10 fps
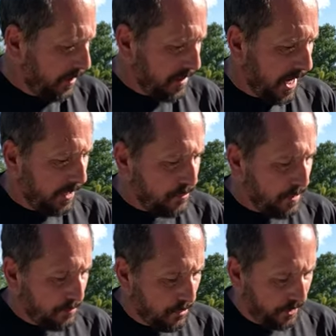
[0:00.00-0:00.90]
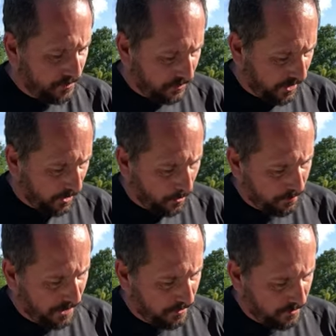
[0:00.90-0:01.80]
attachment points for
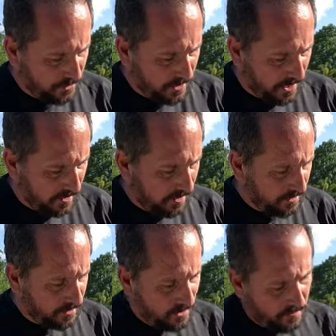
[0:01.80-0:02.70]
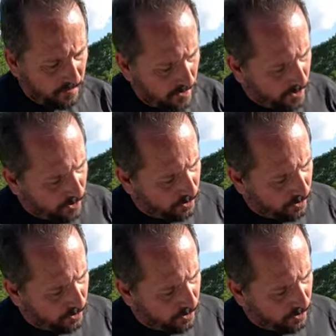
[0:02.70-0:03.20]
carabiners and that kind of stuff.